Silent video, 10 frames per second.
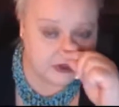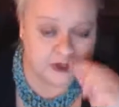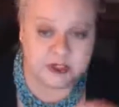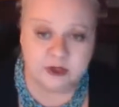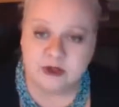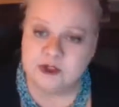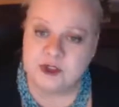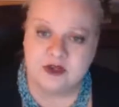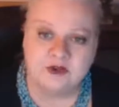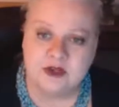So they're
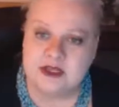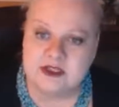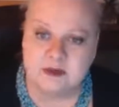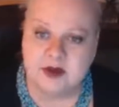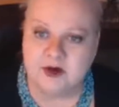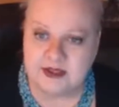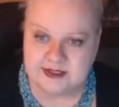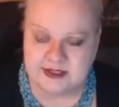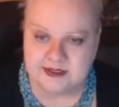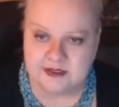two different
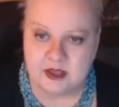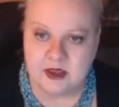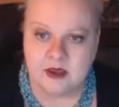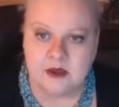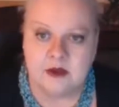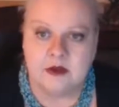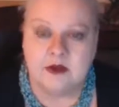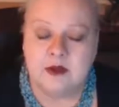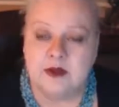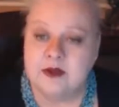experiences.
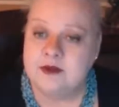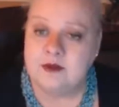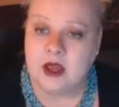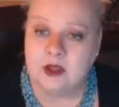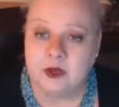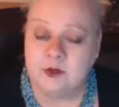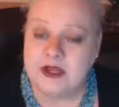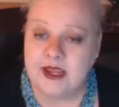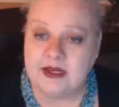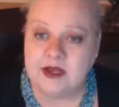
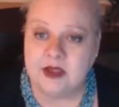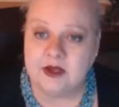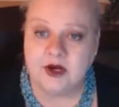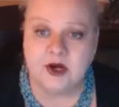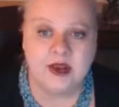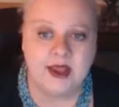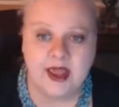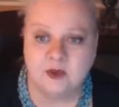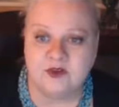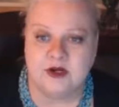Illuminated color
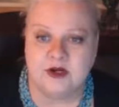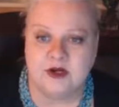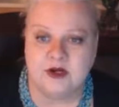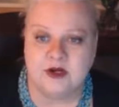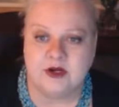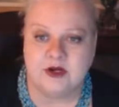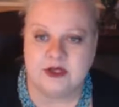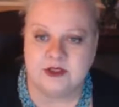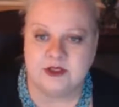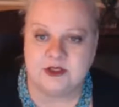and reflected color.
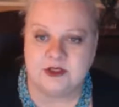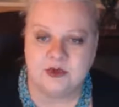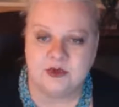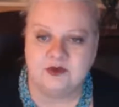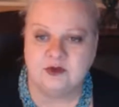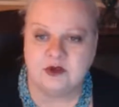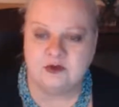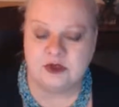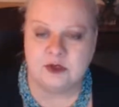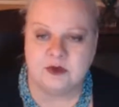It's two different
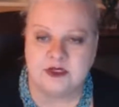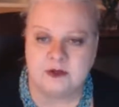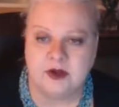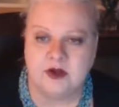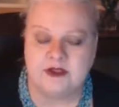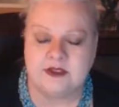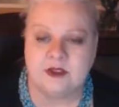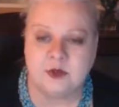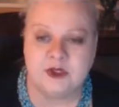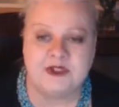visual
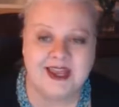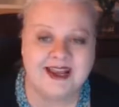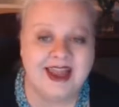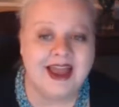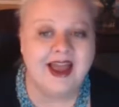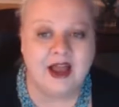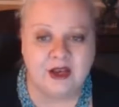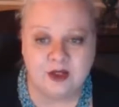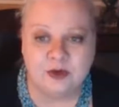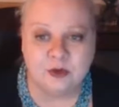experiences, which is yet
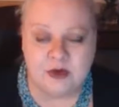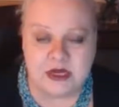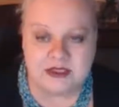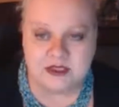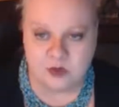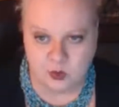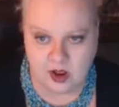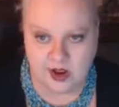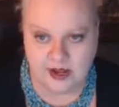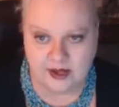another reason
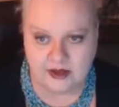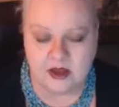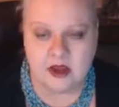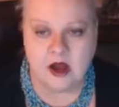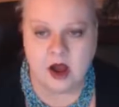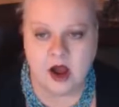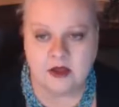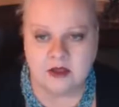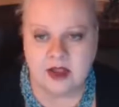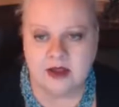why
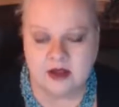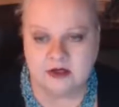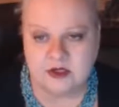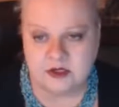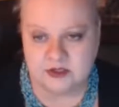online color